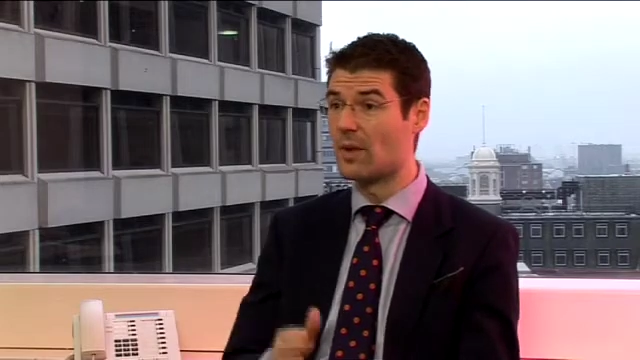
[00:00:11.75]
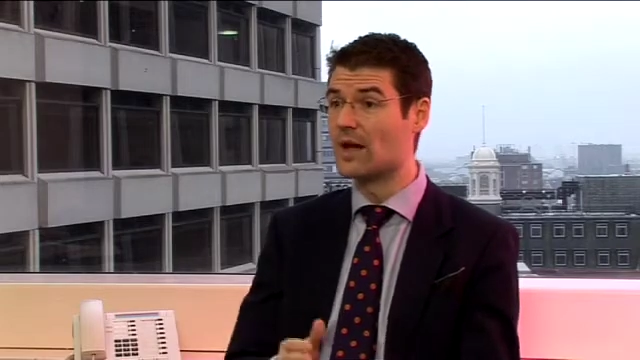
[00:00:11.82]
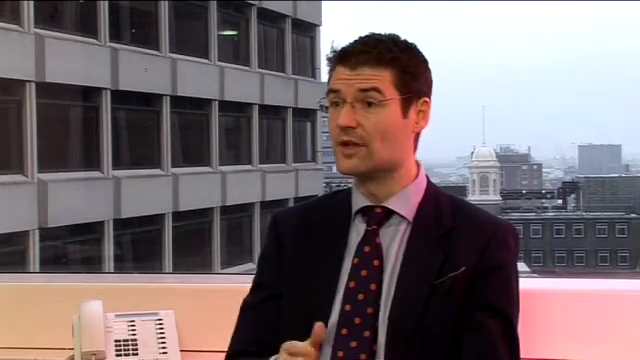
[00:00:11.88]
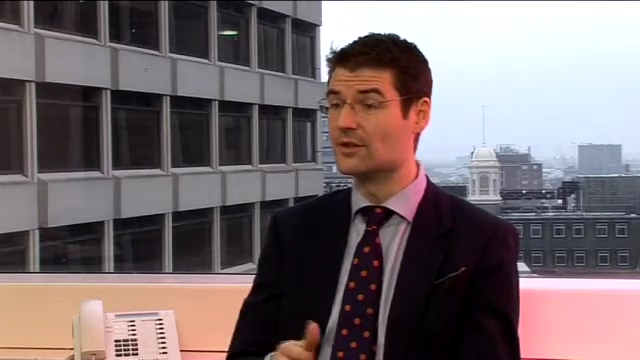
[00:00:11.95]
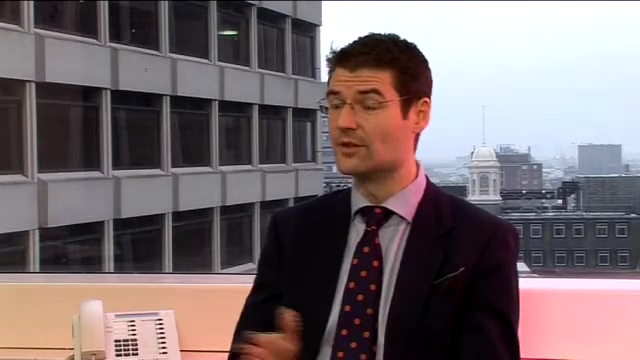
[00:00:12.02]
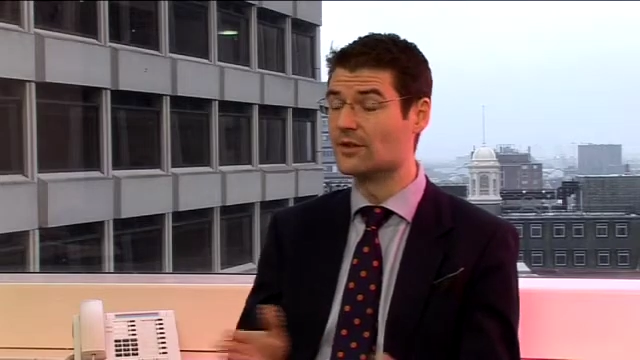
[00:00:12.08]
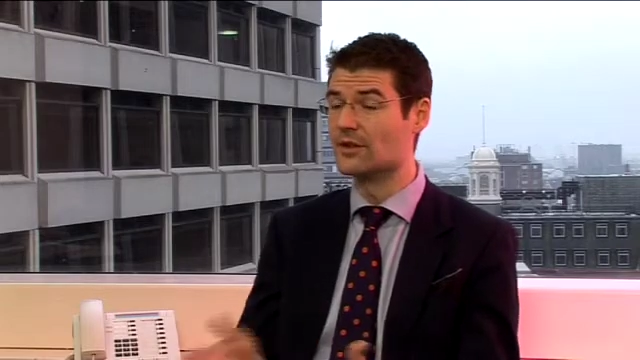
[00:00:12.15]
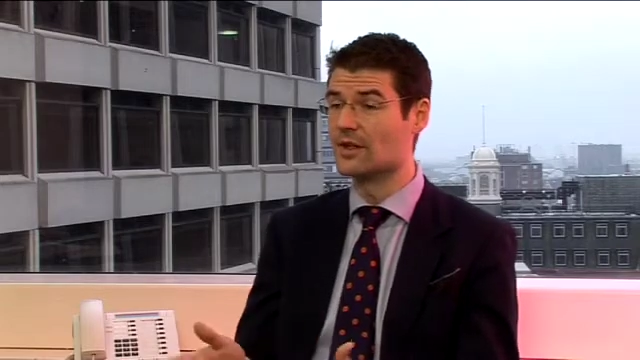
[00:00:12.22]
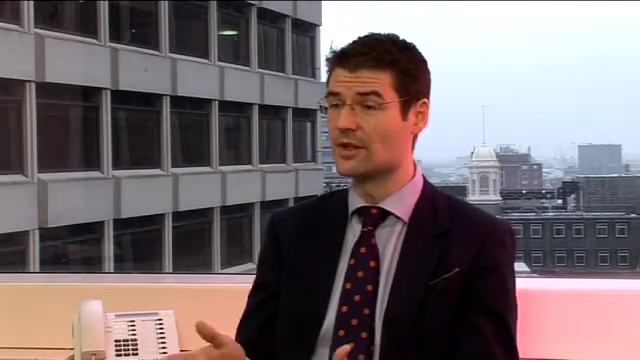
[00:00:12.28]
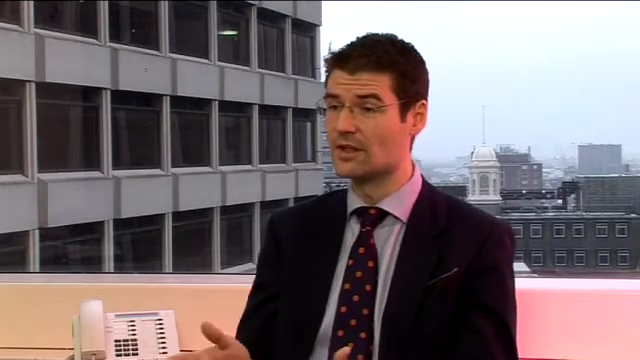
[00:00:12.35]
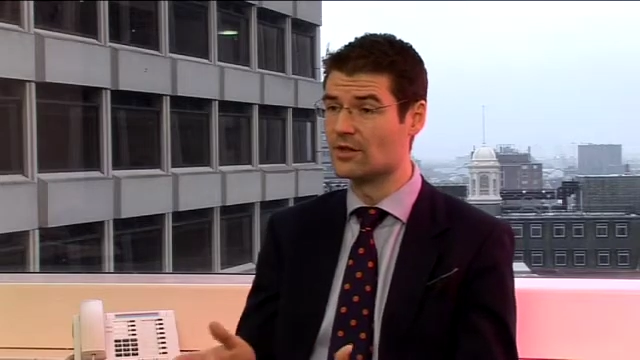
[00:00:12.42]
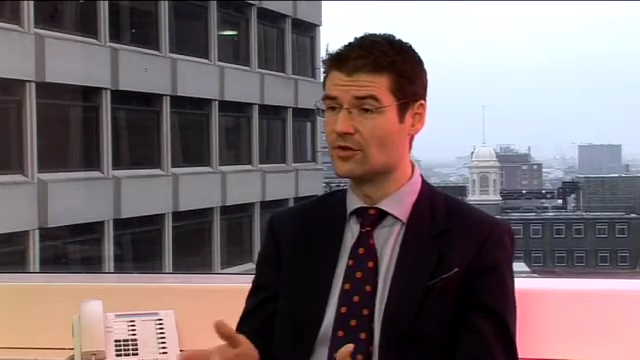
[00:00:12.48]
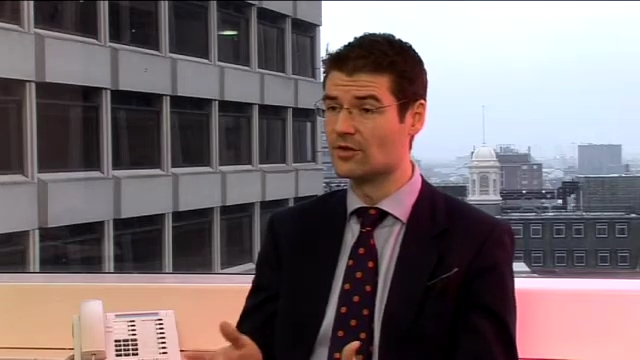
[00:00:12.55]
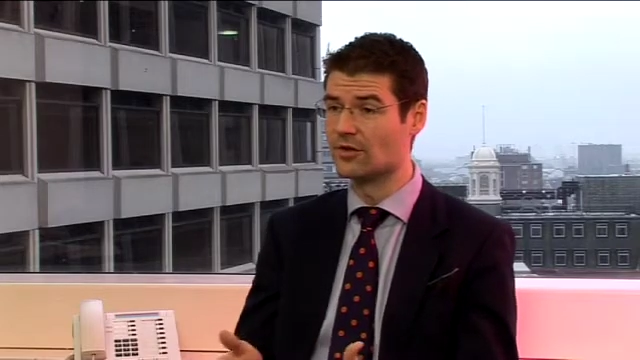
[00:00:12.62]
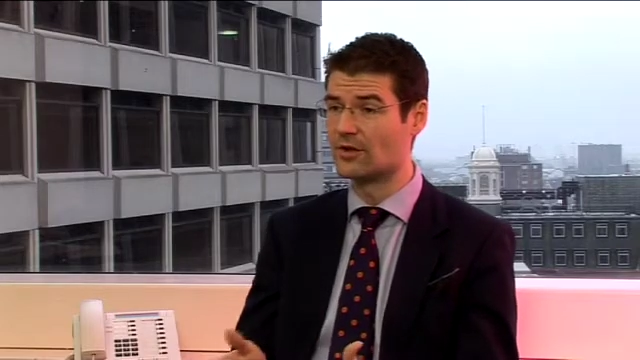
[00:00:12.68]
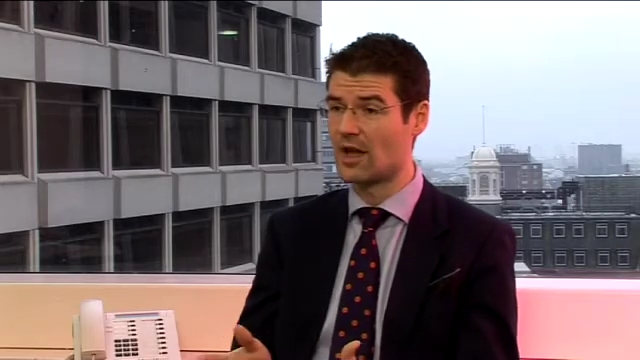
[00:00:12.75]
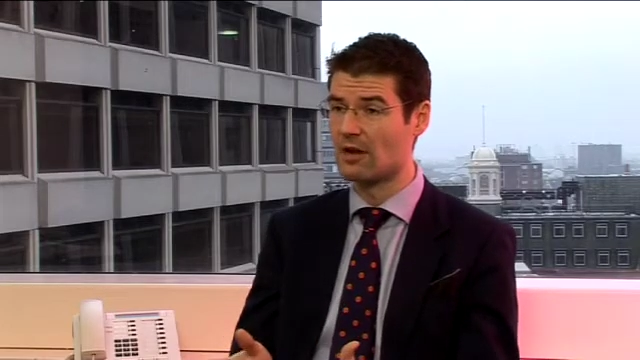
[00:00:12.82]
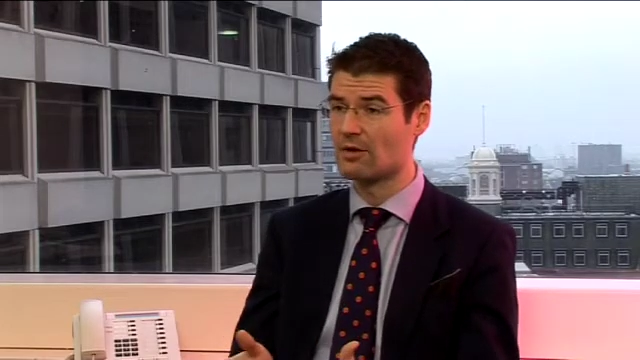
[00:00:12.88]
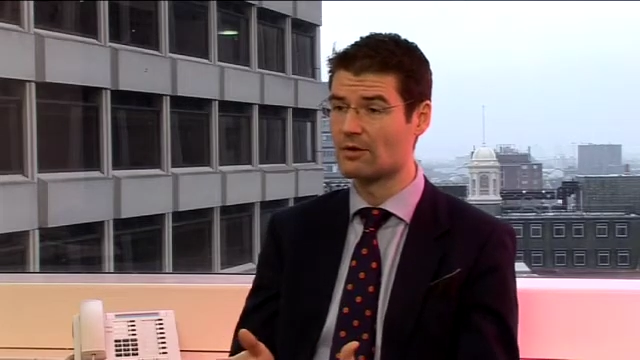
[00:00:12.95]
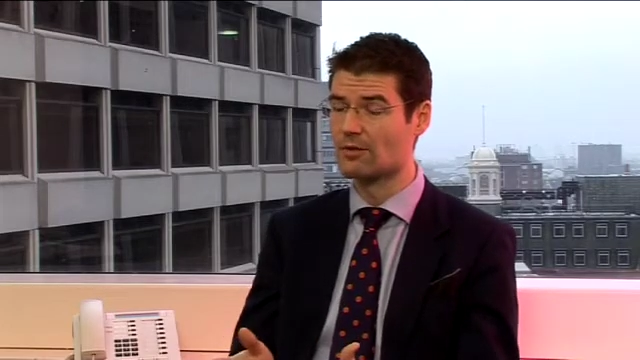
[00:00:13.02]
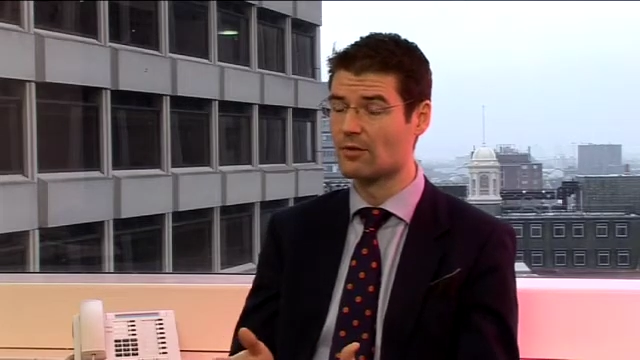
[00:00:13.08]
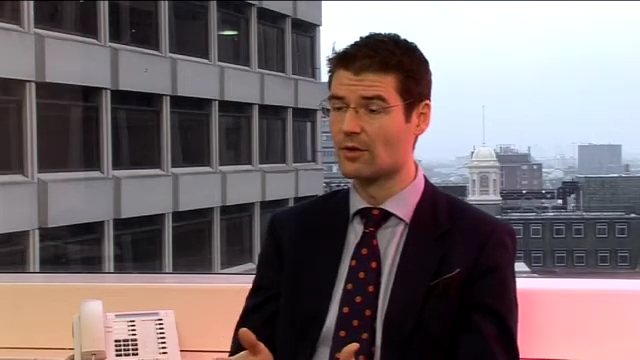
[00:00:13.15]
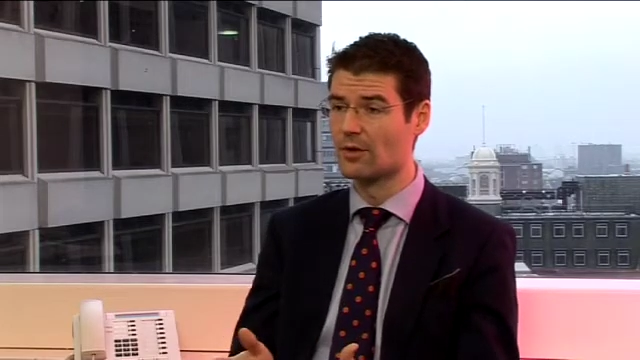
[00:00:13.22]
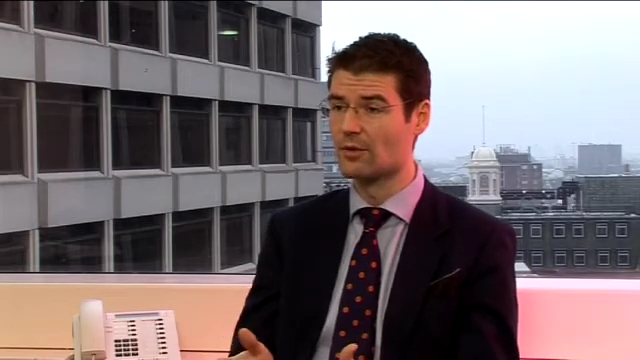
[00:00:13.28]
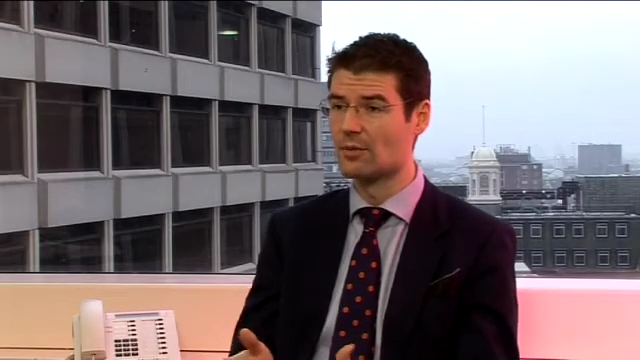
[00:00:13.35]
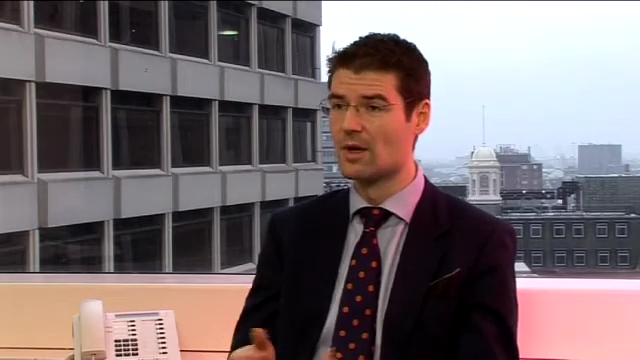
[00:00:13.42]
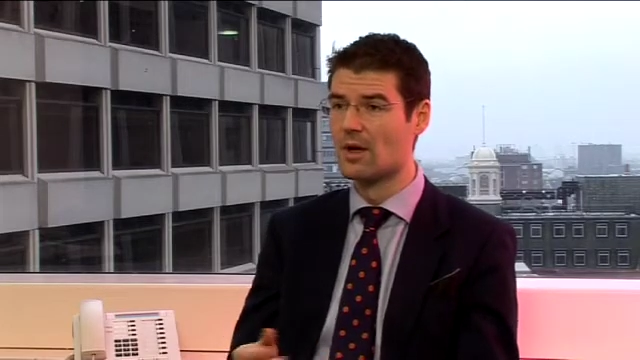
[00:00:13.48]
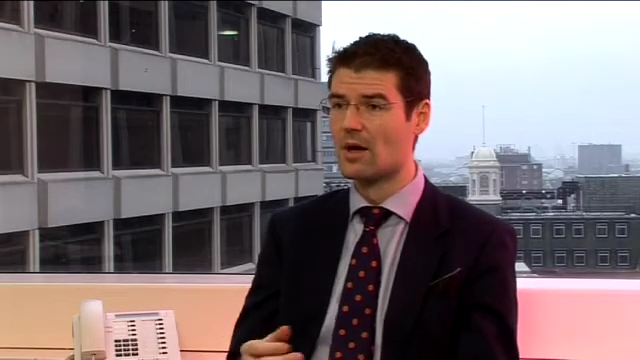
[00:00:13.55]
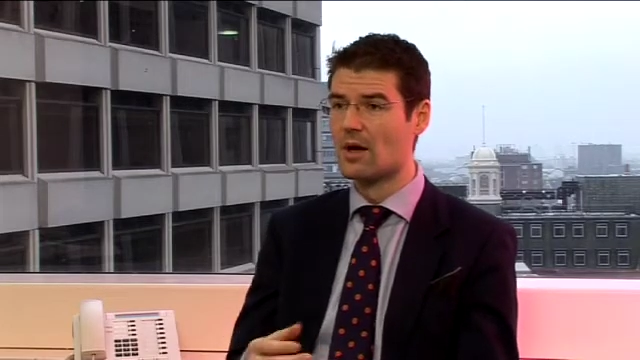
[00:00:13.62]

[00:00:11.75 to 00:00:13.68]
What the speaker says: patients and the clinicians caring for them